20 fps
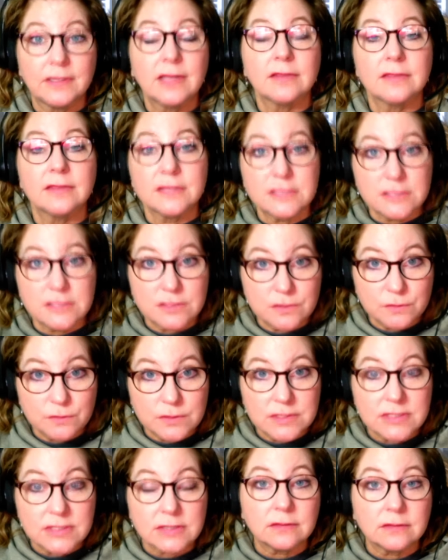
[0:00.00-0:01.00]
This is a
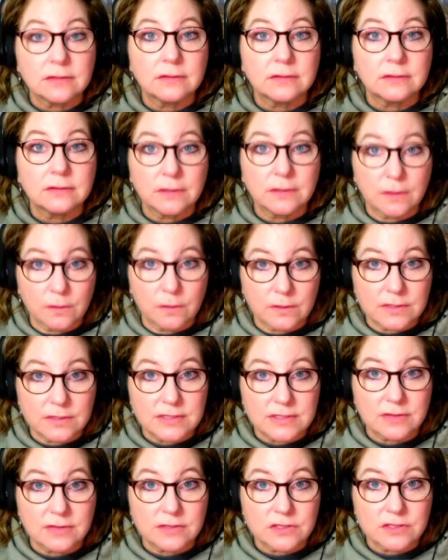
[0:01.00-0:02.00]
reason Cody's
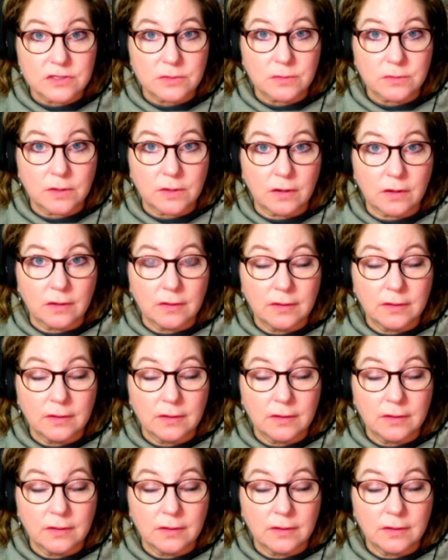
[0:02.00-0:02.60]
on the Zoom call.